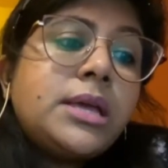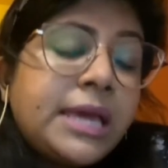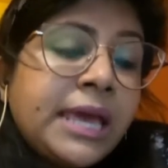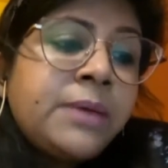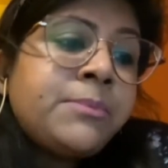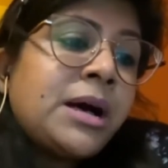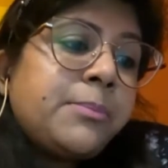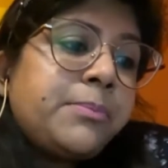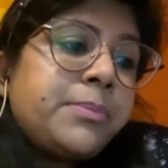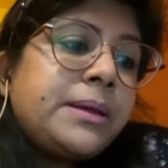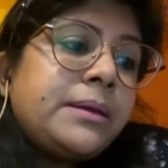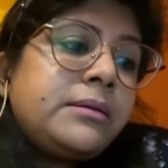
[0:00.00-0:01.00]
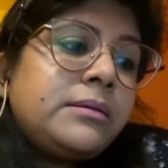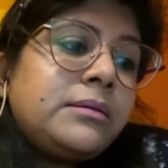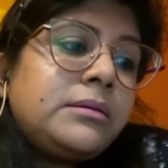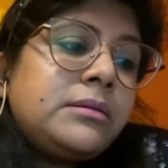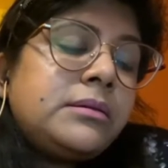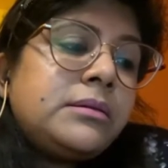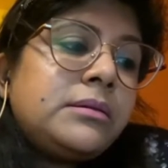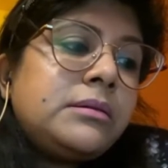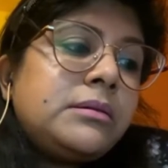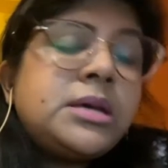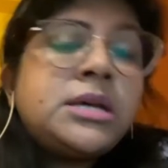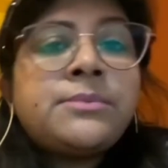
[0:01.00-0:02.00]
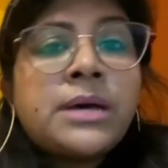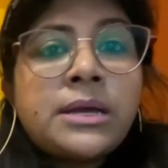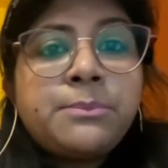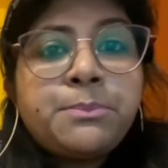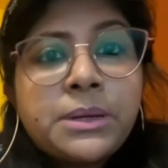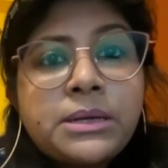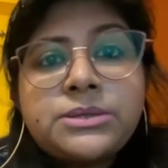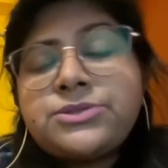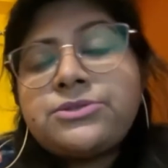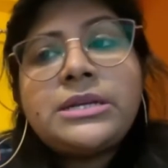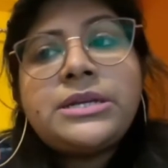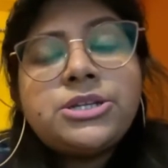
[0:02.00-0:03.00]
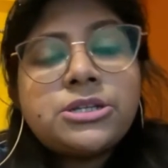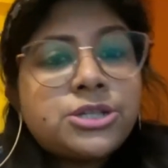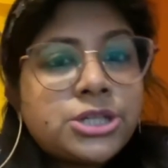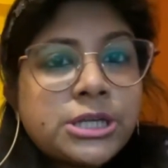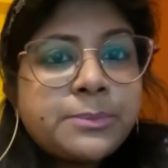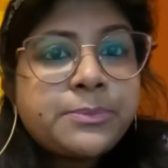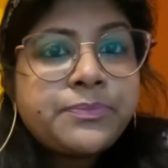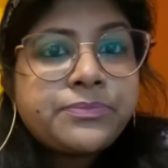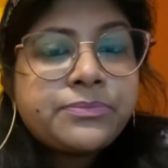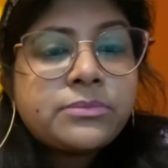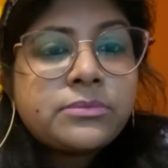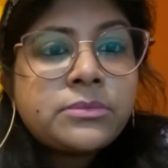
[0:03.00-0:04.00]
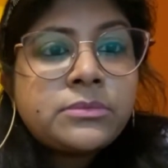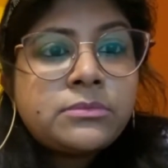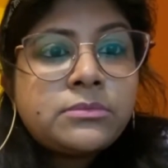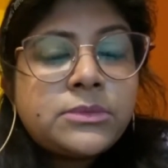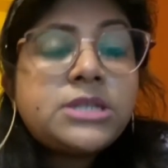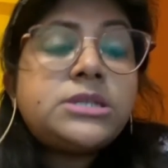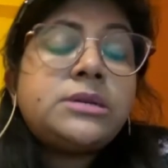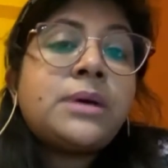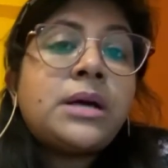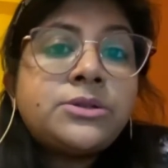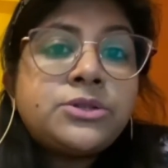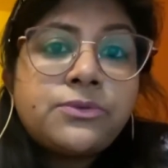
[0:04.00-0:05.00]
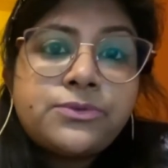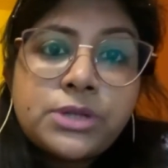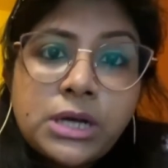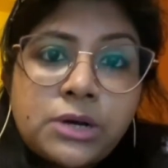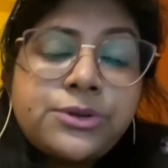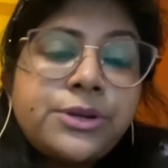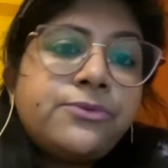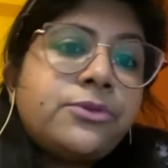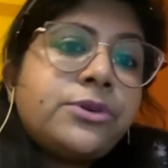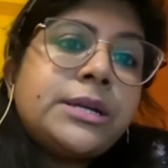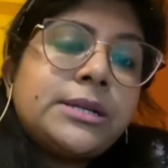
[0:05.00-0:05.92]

came up in my past relationship. The demand of dowry, for